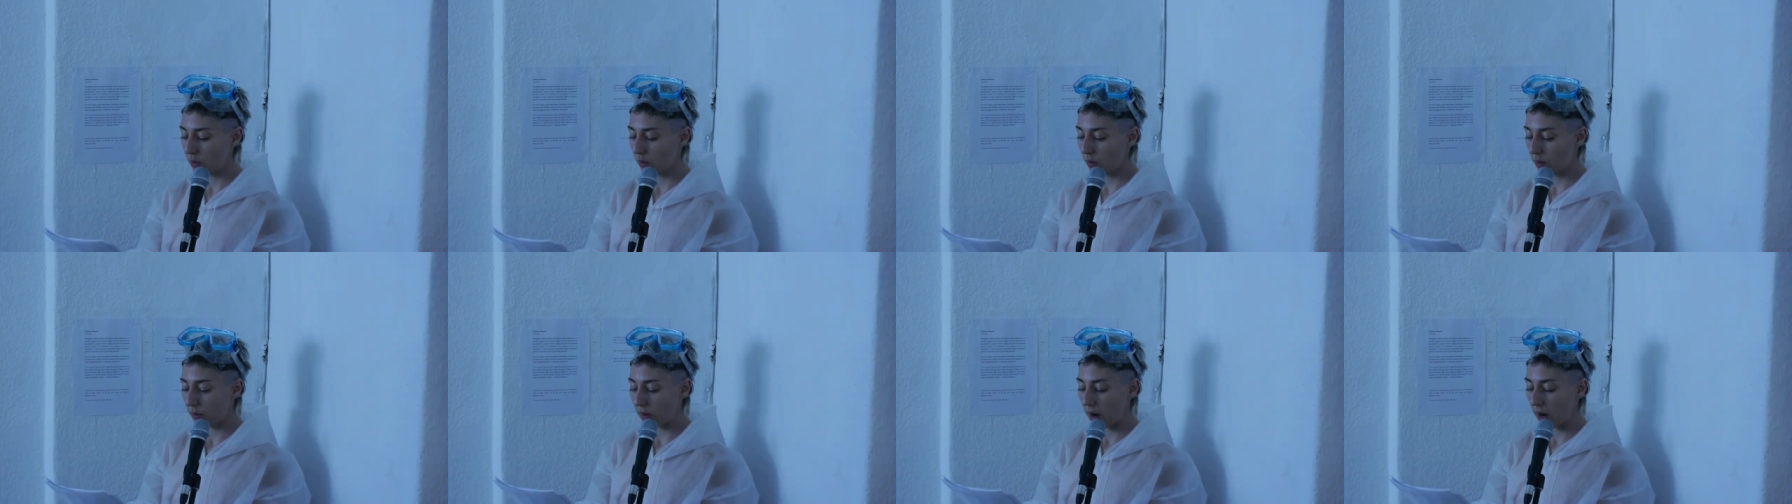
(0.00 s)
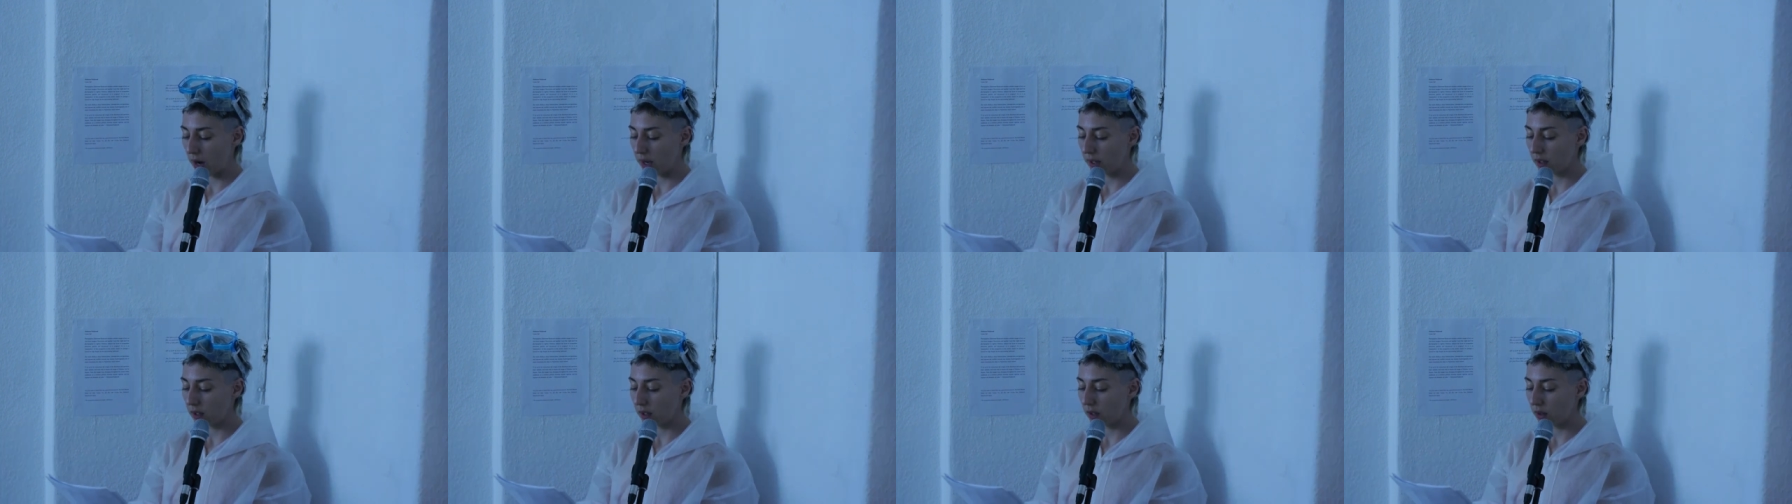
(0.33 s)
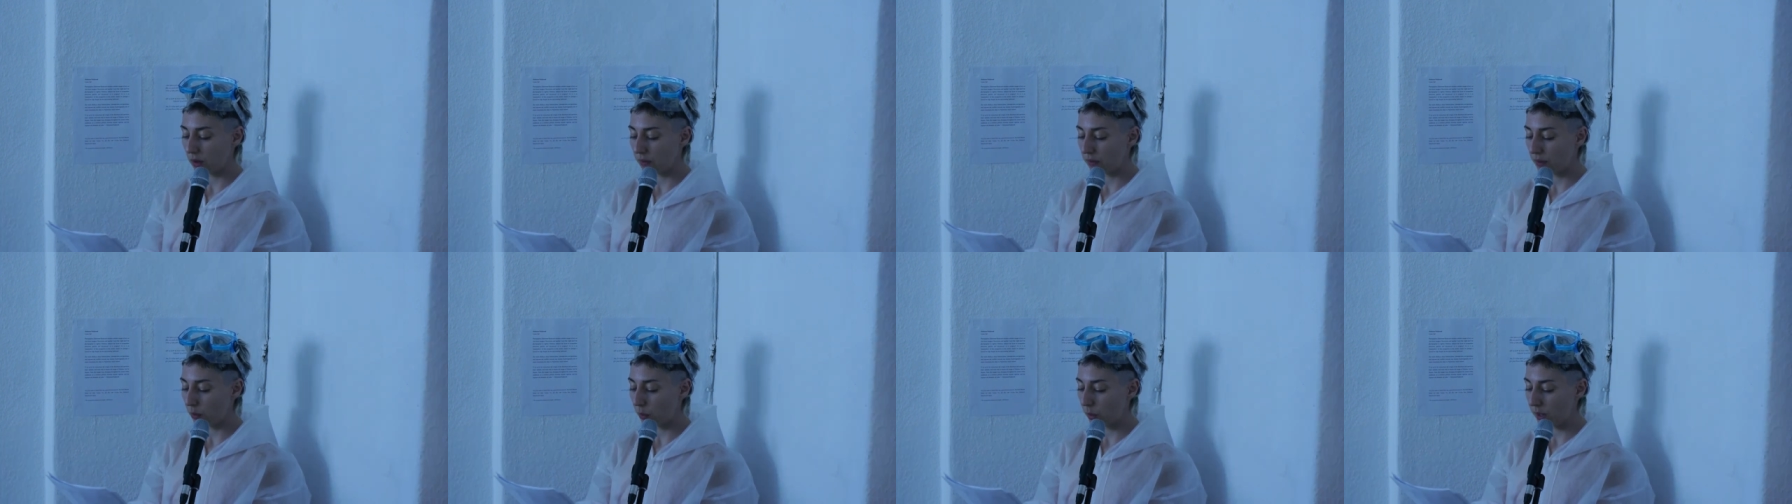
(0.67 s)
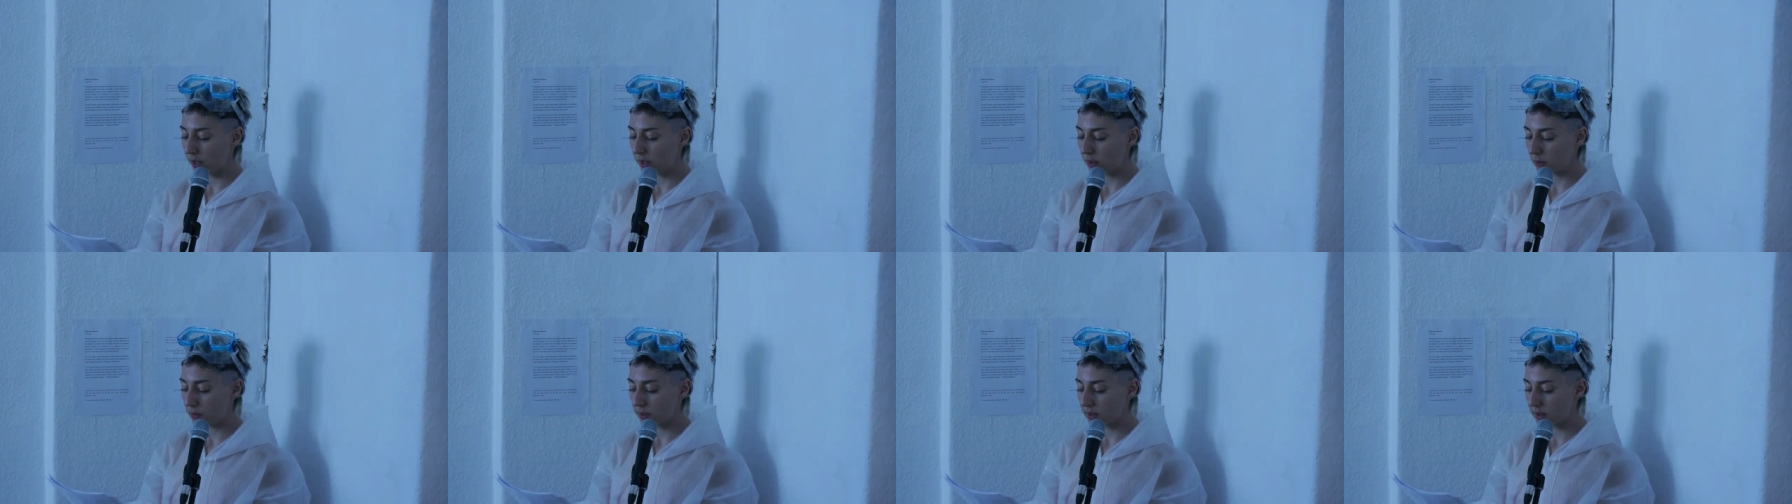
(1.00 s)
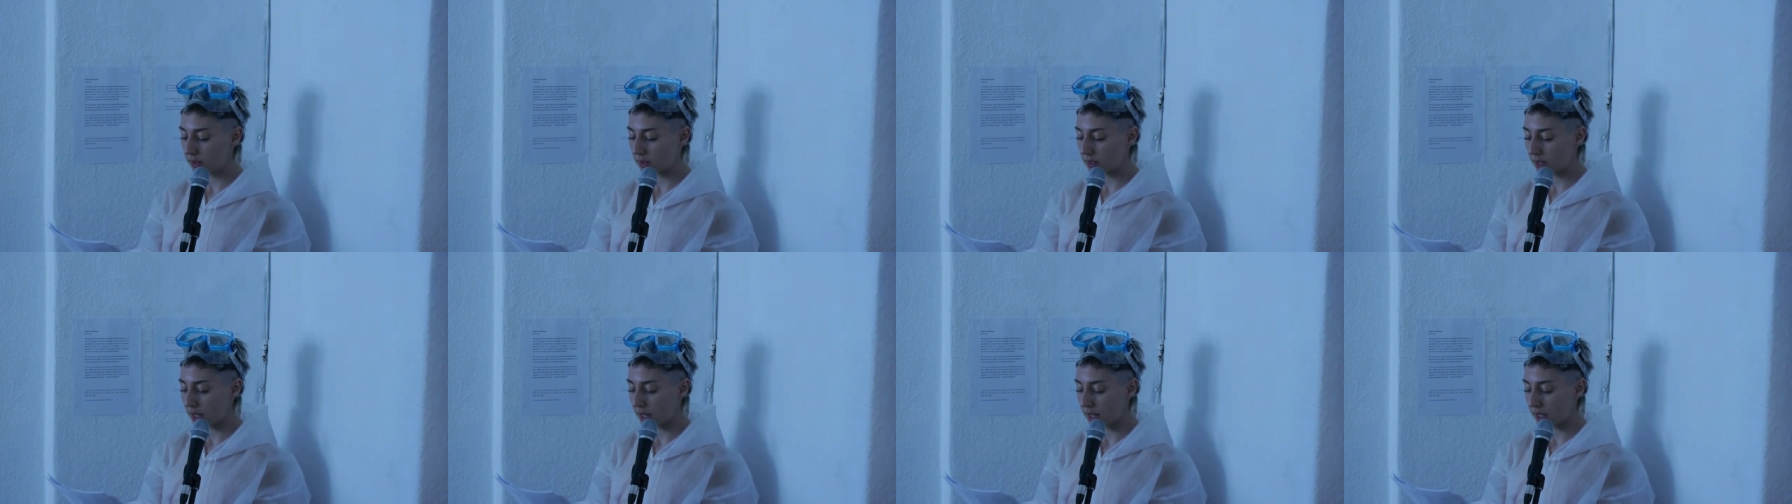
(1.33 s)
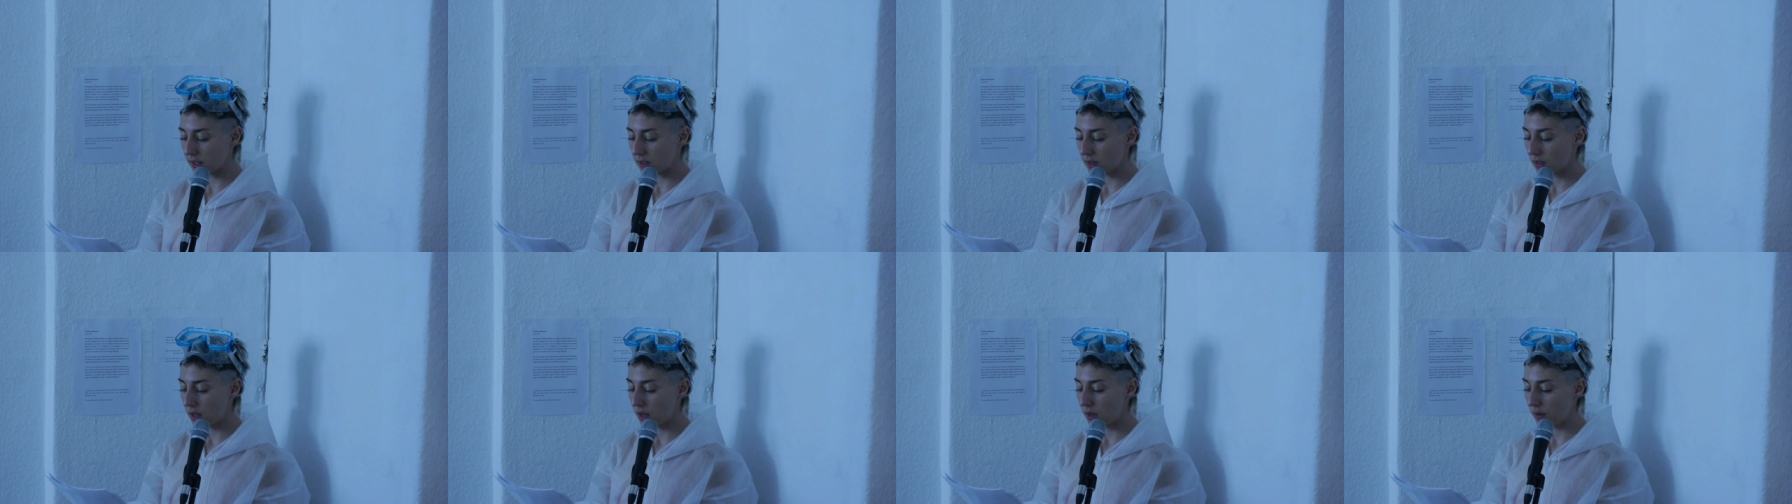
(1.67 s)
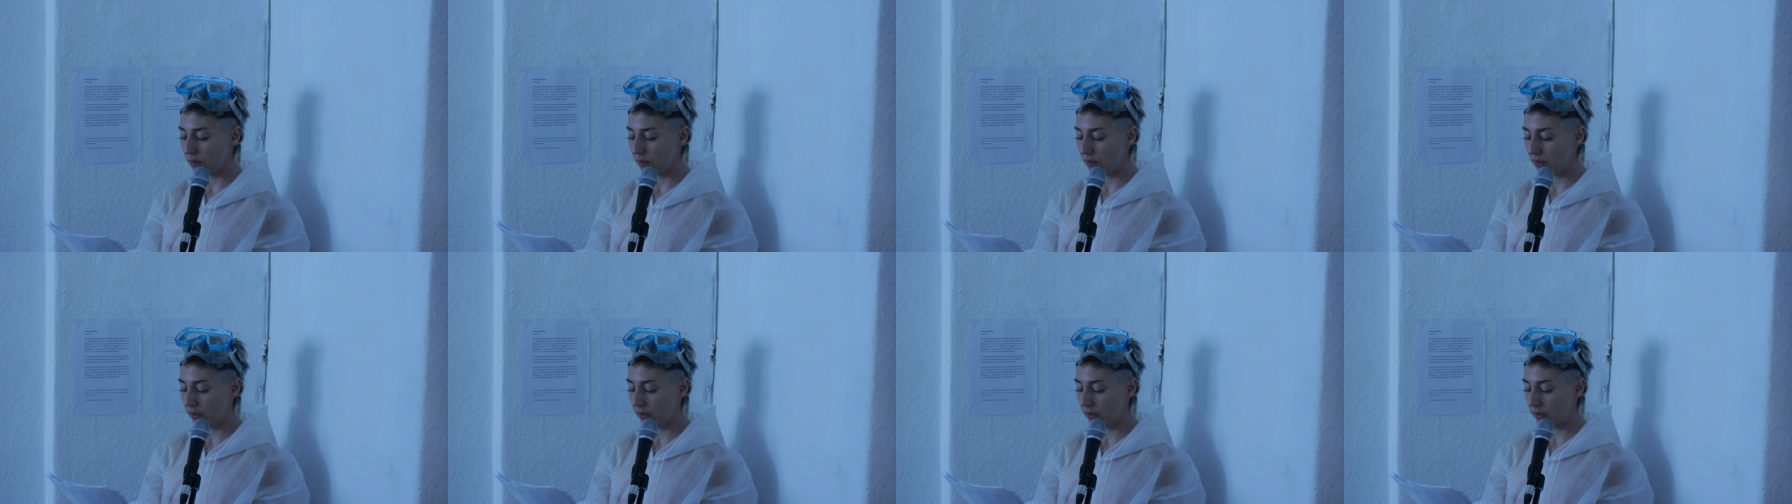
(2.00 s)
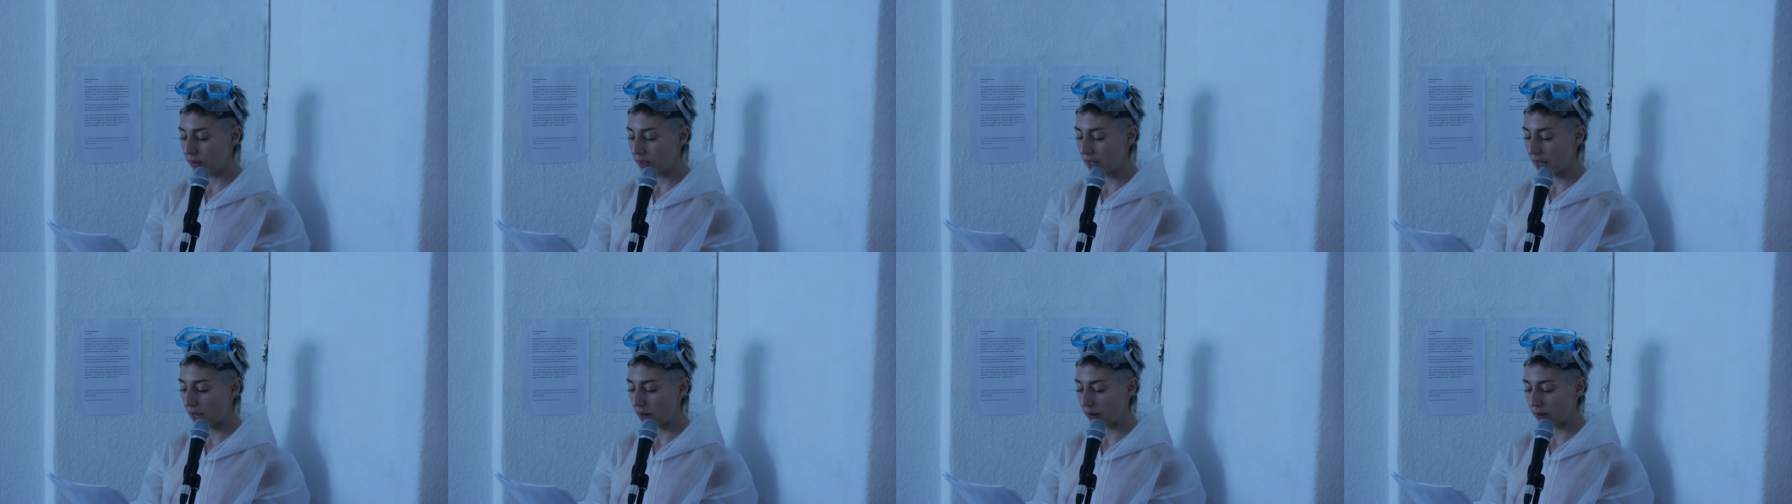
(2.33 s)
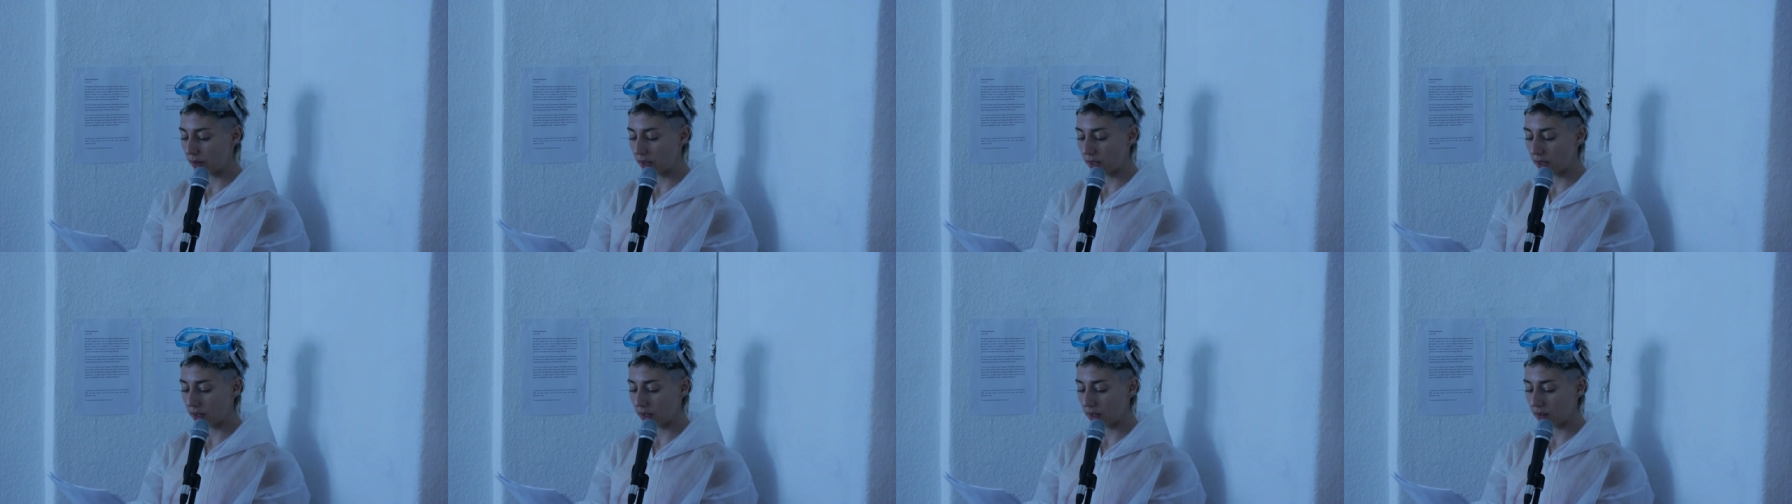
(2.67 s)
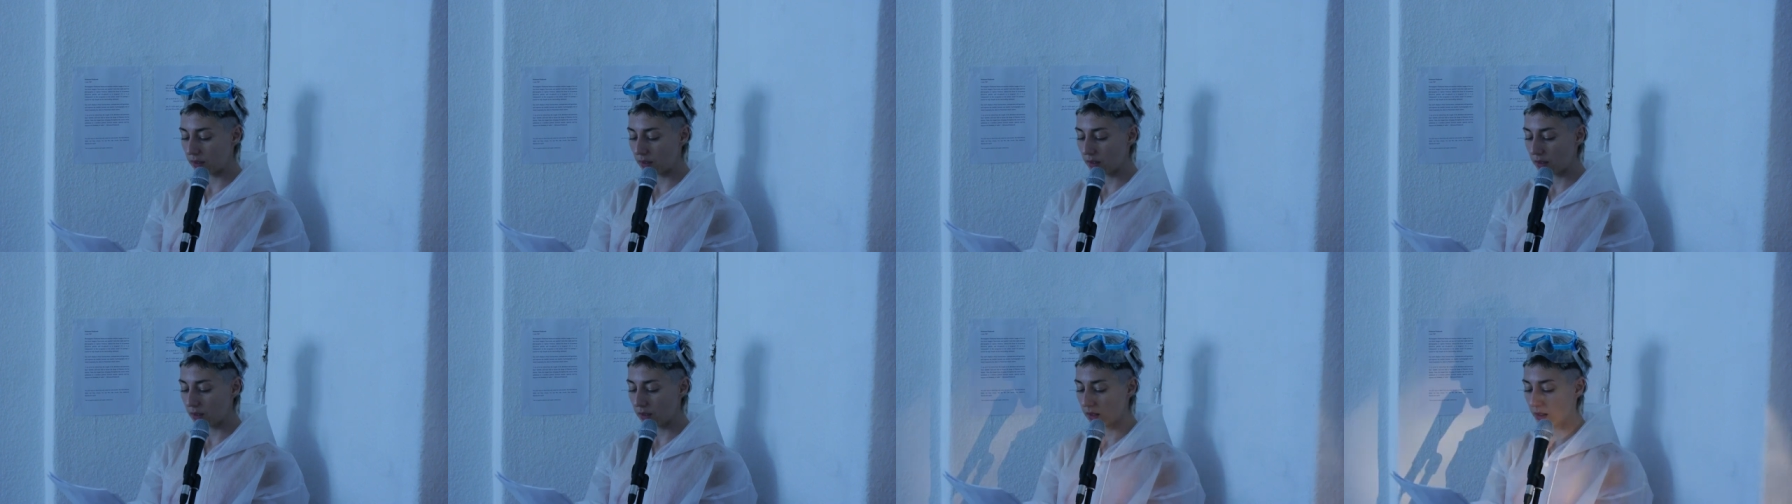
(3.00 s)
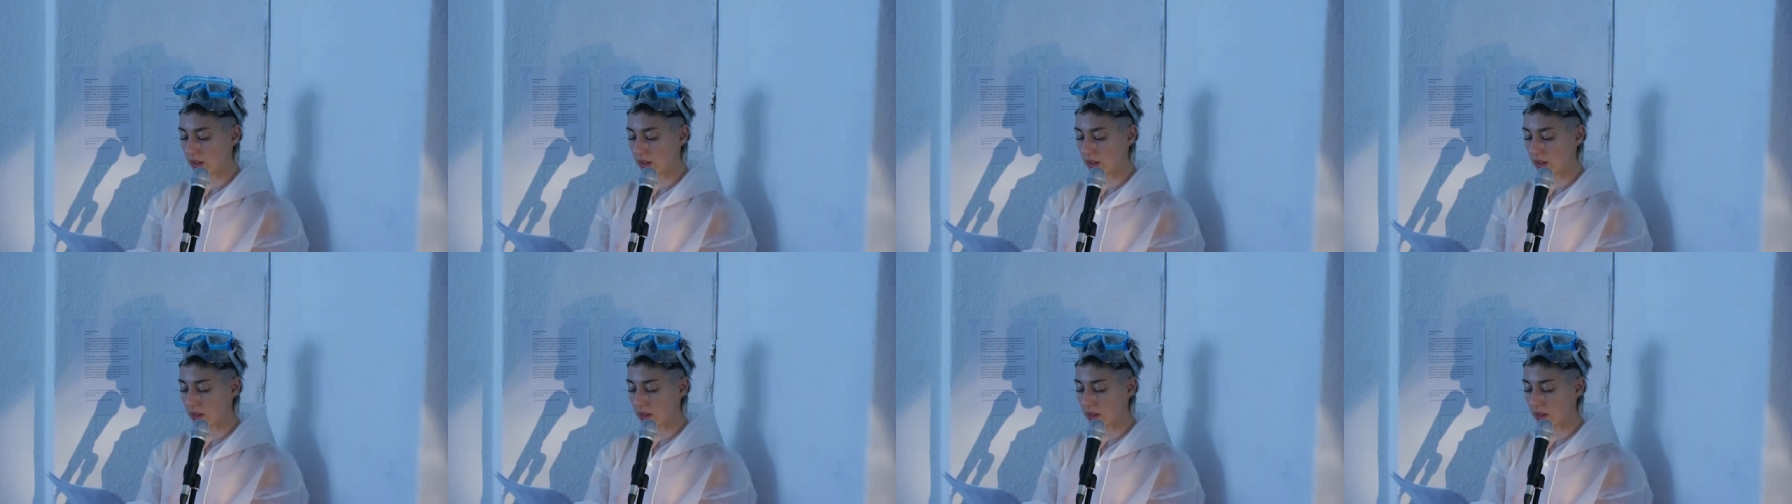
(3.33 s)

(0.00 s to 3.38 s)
variety of available sights, field carrying kit,